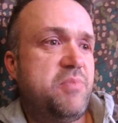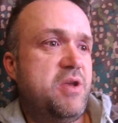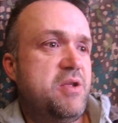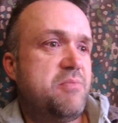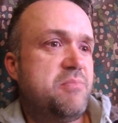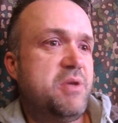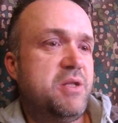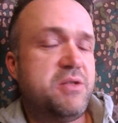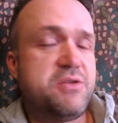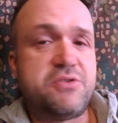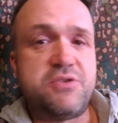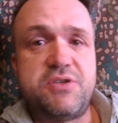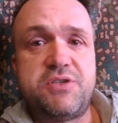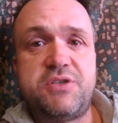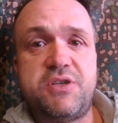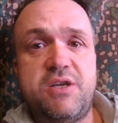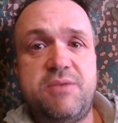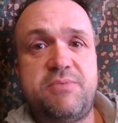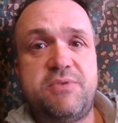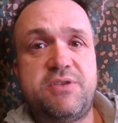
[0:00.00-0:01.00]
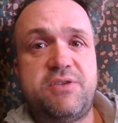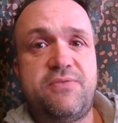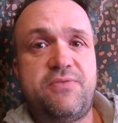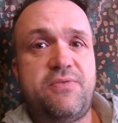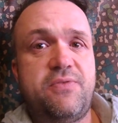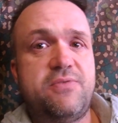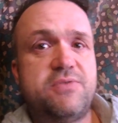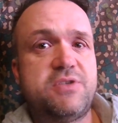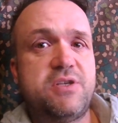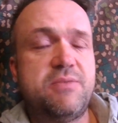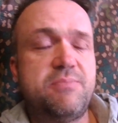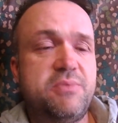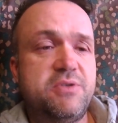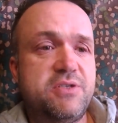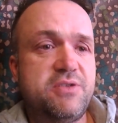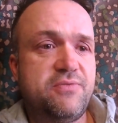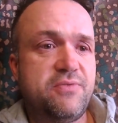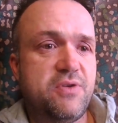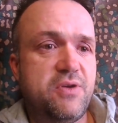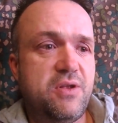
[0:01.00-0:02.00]
military surplus
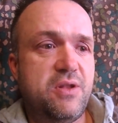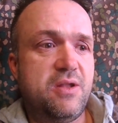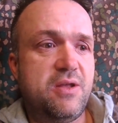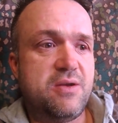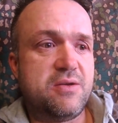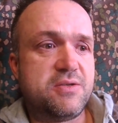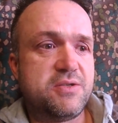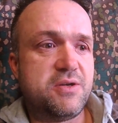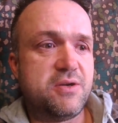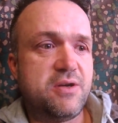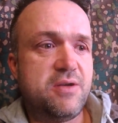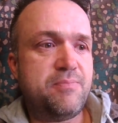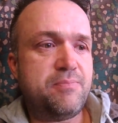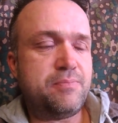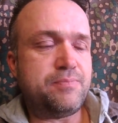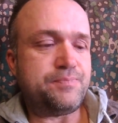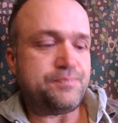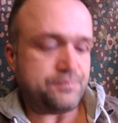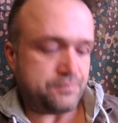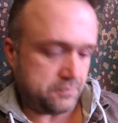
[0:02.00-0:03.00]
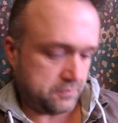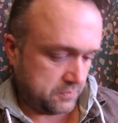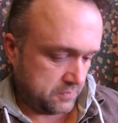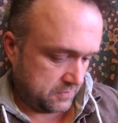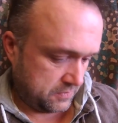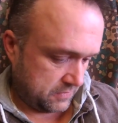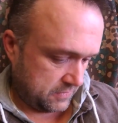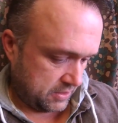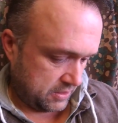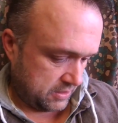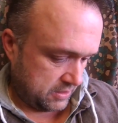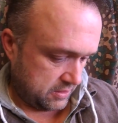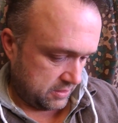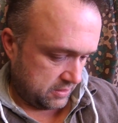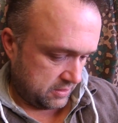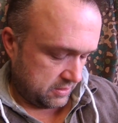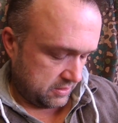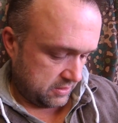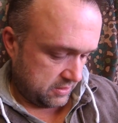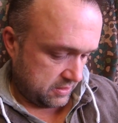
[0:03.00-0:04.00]
for a long time.
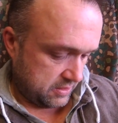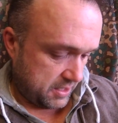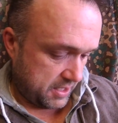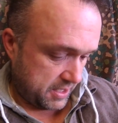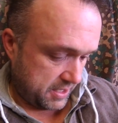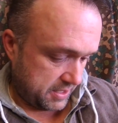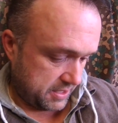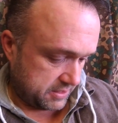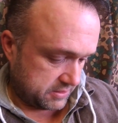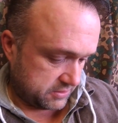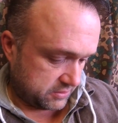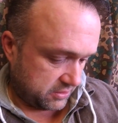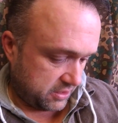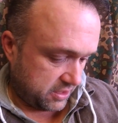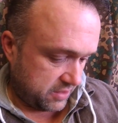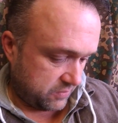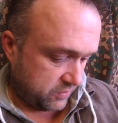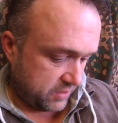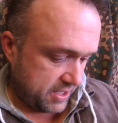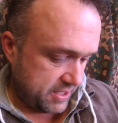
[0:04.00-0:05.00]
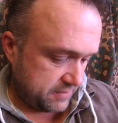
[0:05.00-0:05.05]
It's lightweight.